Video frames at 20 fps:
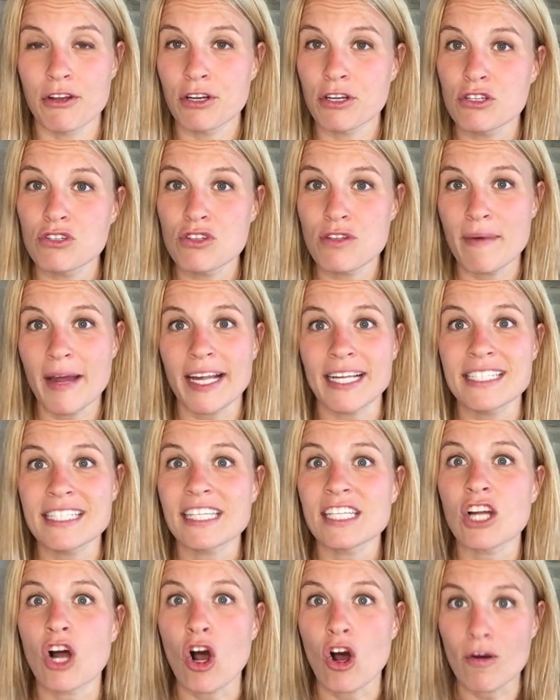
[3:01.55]
going to do the backside
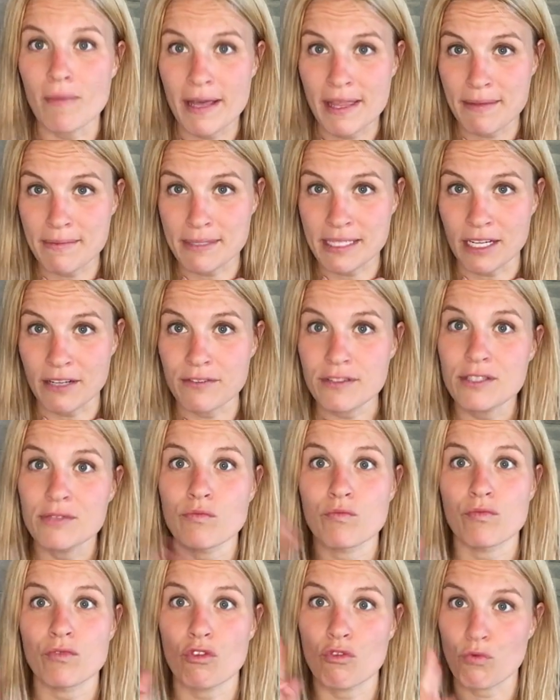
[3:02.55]
all by themselves.
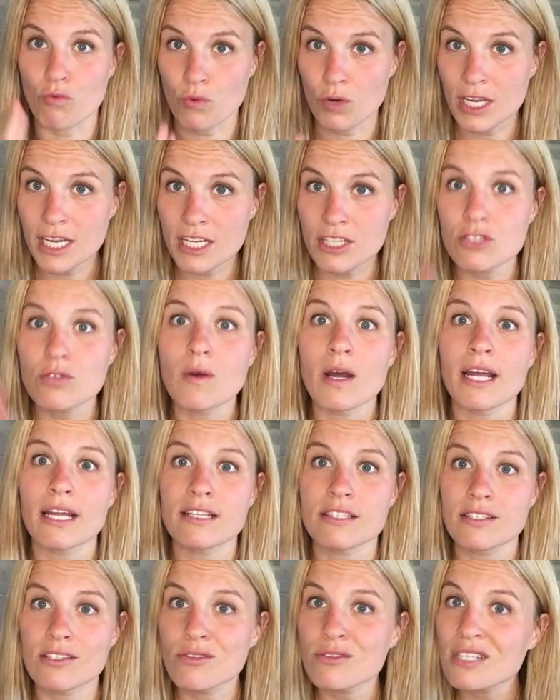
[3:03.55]
Read it
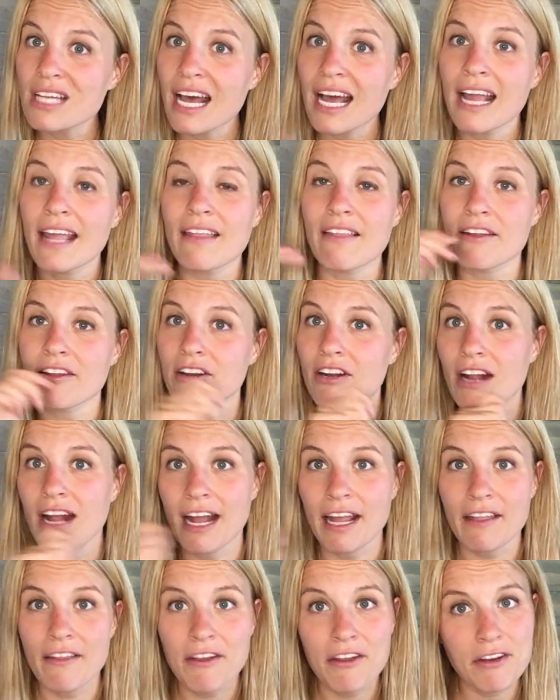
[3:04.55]
twice, use a highlighter,
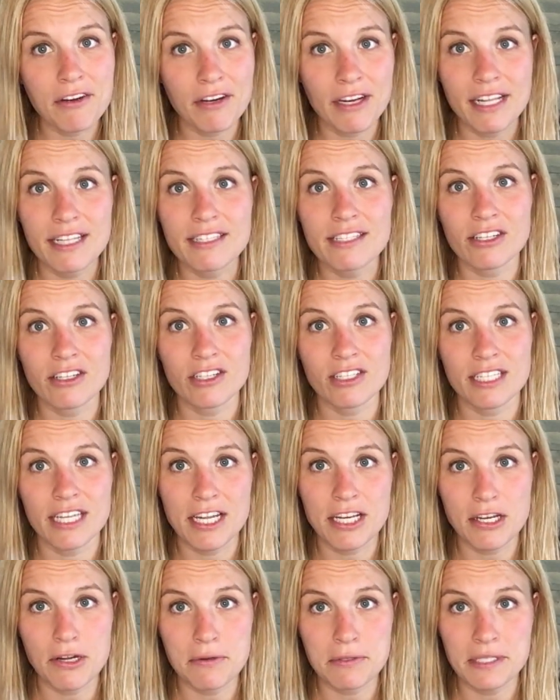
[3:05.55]
highlight your answers, take
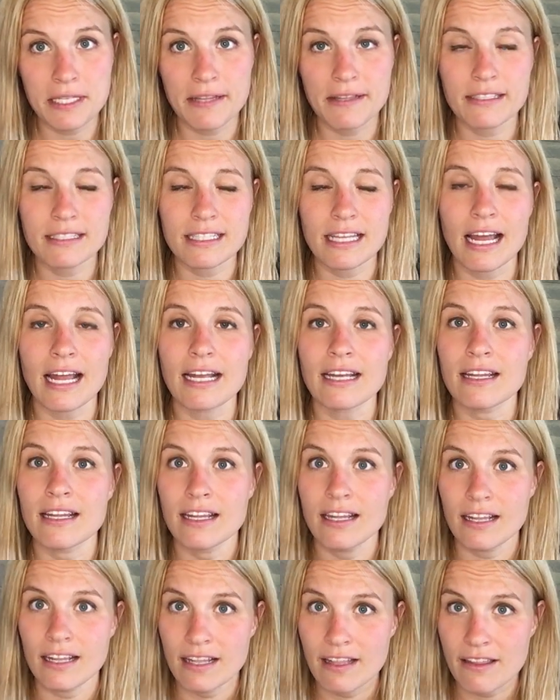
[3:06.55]
notes on the side,
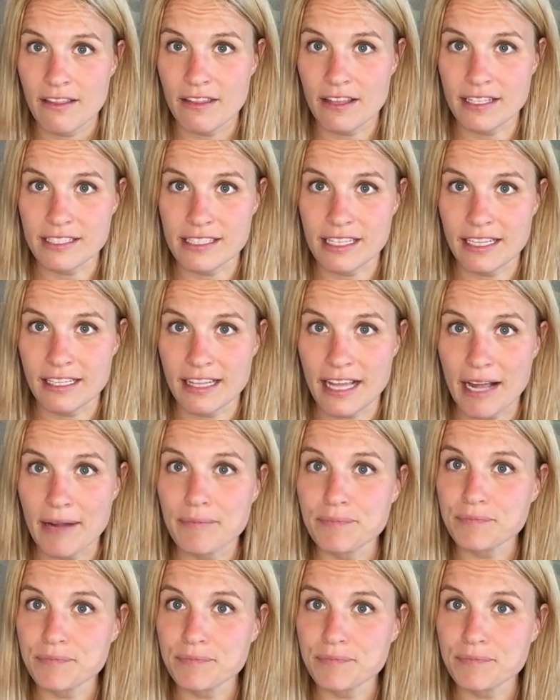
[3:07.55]
things like that.